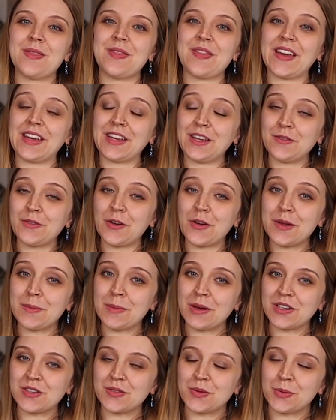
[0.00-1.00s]
Thank you very
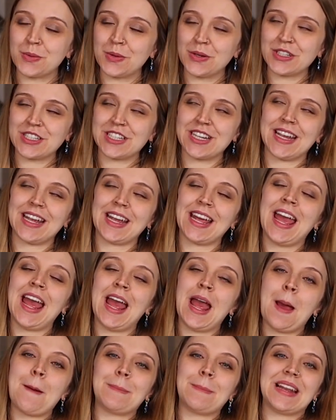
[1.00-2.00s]
much for watching.
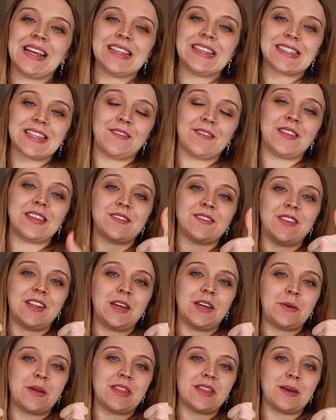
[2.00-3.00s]
Please give this
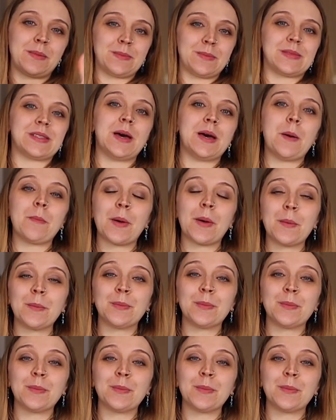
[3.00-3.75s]
video a thumbs up.